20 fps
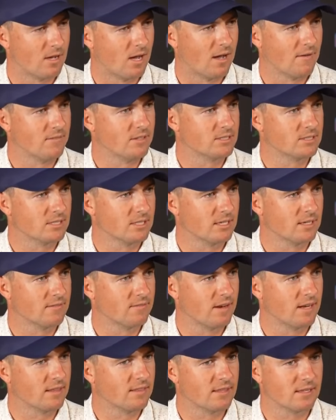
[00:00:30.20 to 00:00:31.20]
Obviously, if
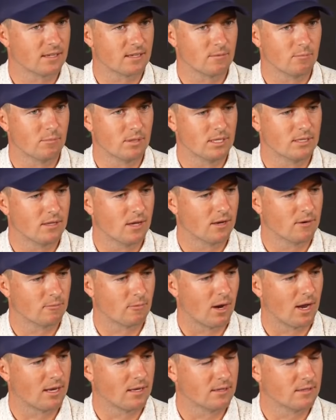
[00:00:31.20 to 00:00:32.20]
anything can be done
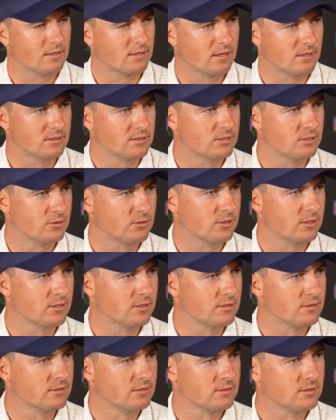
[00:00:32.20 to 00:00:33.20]
right and done
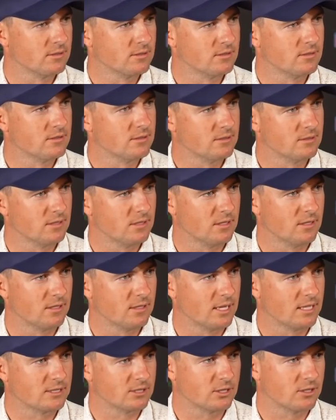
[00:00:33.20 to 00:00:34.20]
sooner,
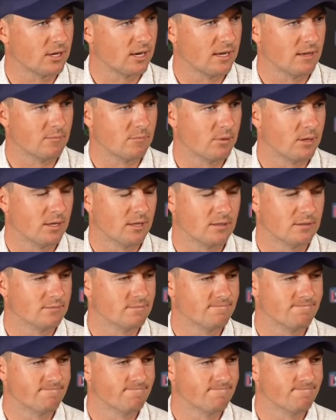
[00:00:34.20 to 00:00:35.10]
that's great. But